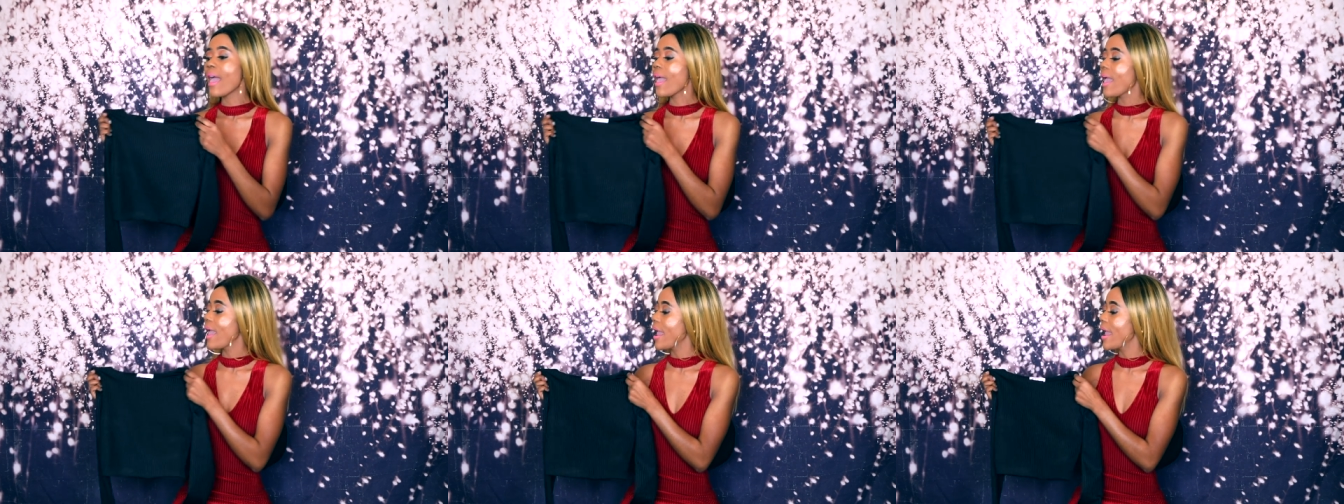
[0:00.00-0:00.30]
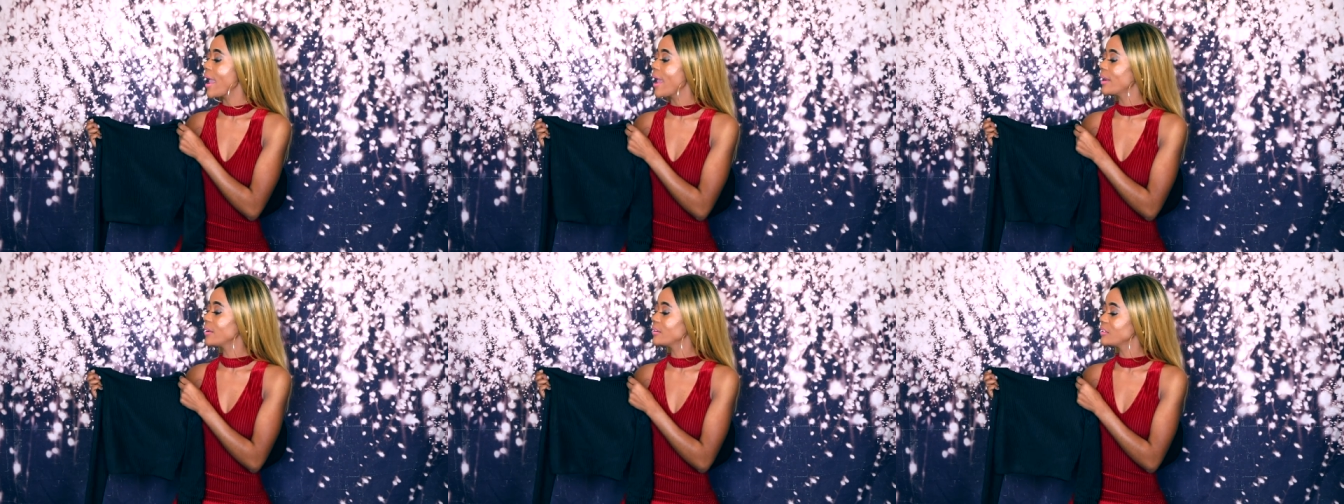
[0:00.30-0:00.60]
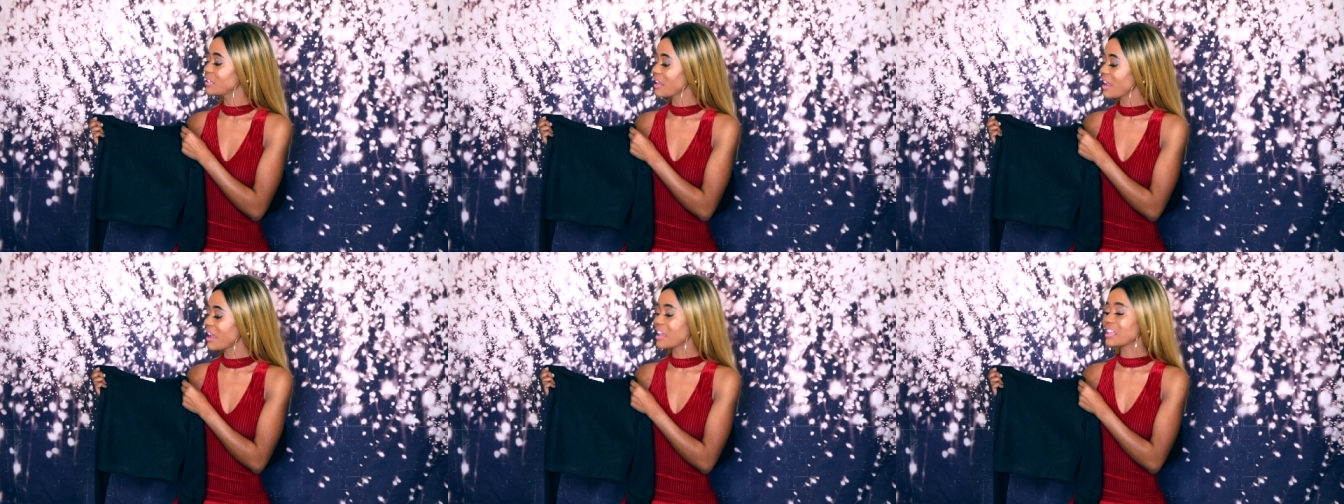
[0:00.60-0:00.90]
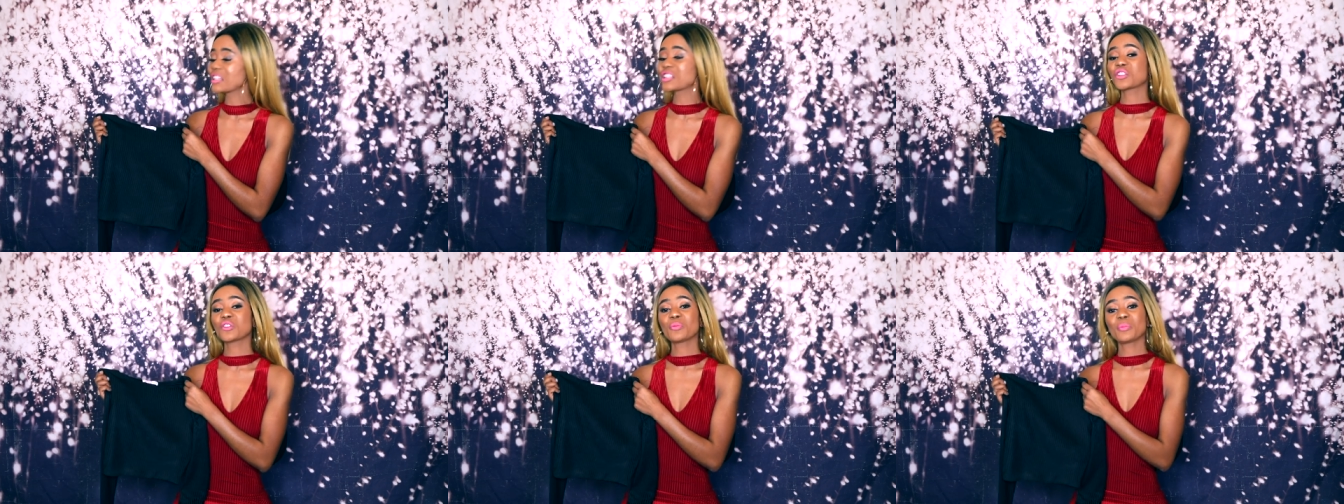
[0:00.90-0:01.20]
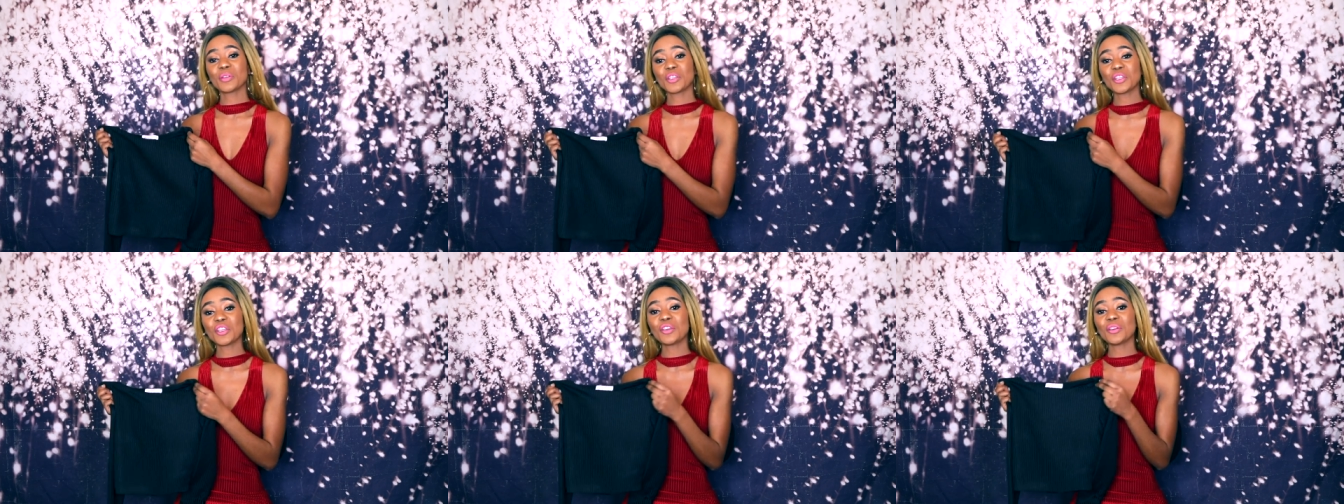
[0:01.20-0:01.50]
and yeah it's super
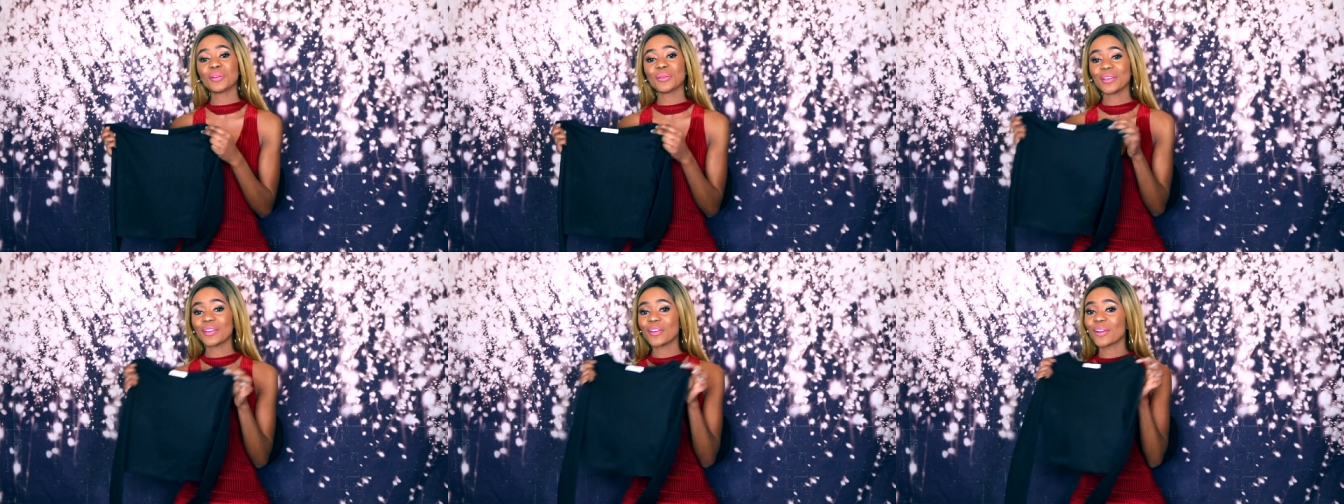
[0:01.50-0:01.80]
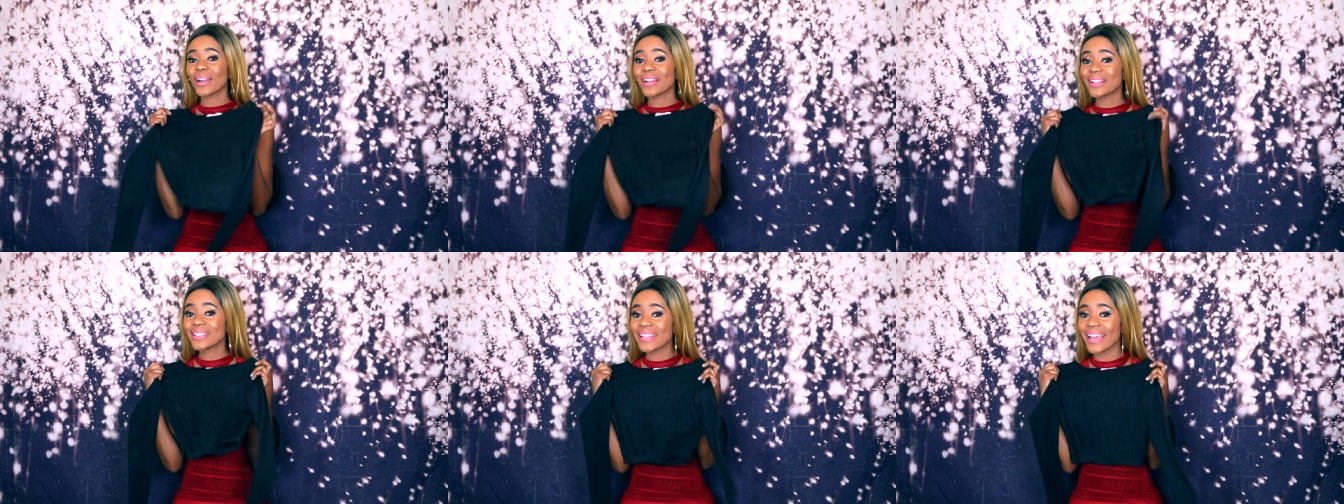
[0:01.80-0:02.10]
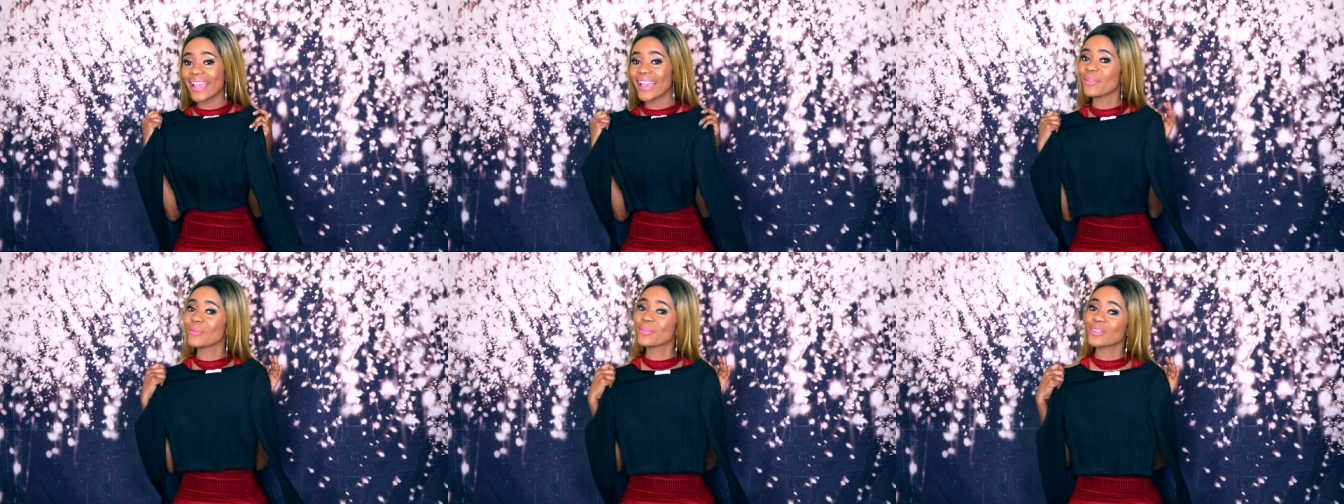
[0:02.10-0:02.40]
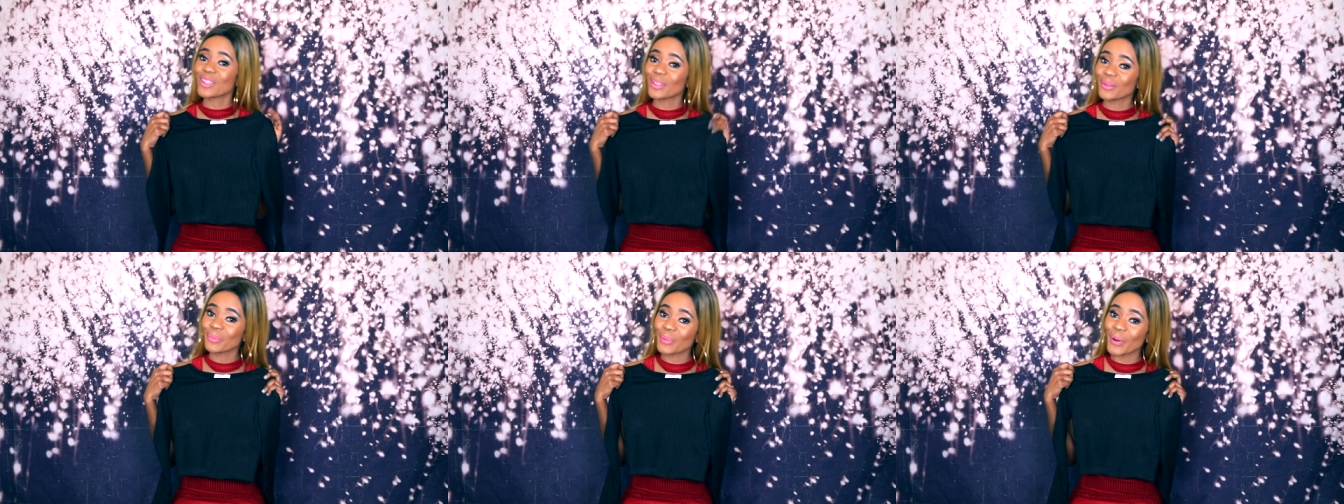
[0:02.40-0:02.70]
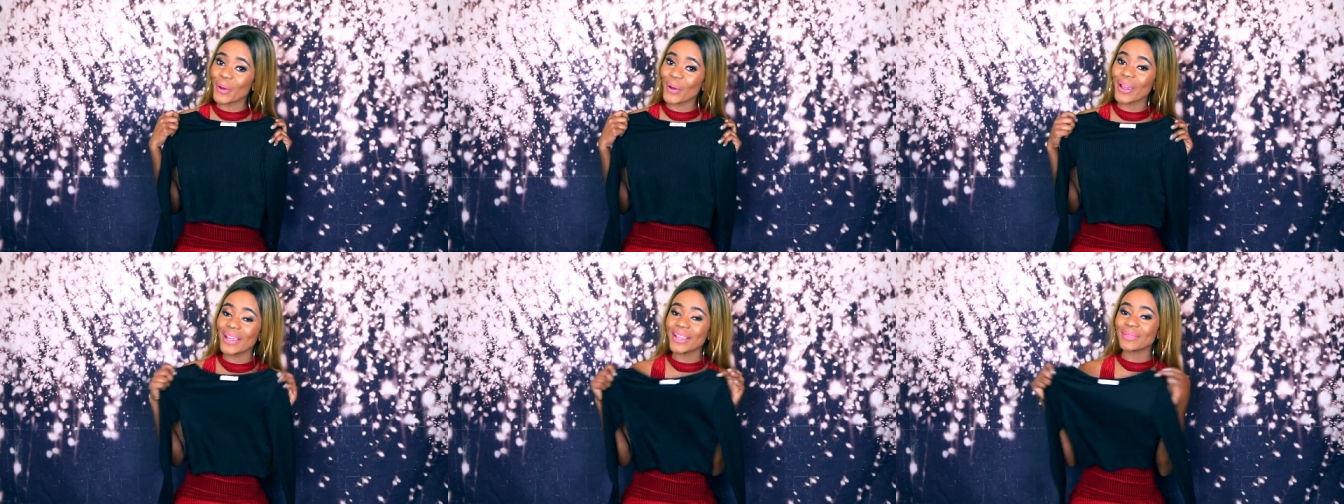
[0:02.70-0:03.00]
cute got a date with the
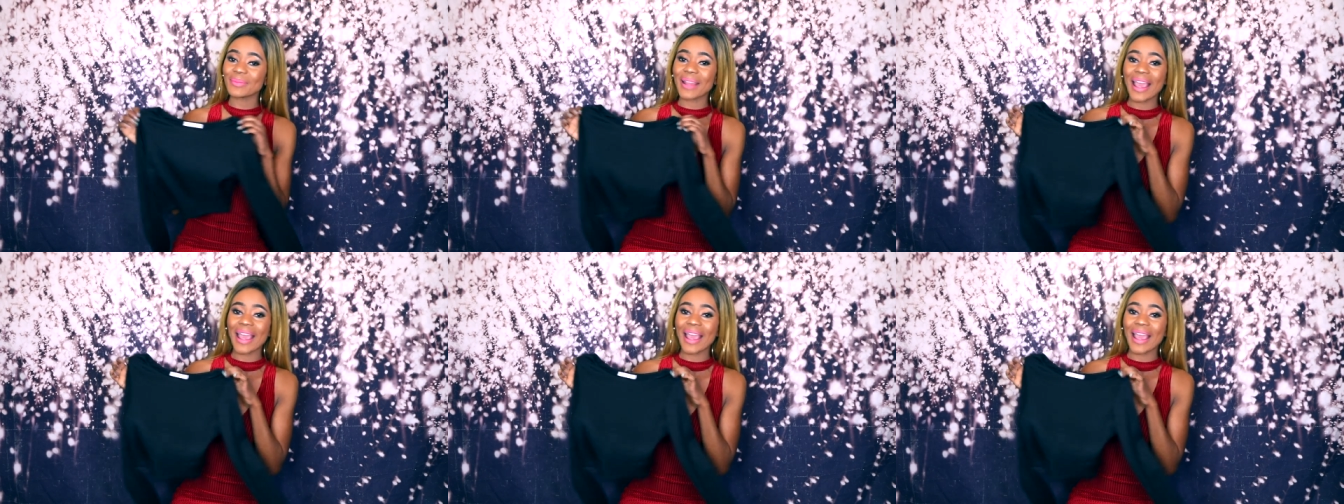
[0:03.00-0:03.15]
boy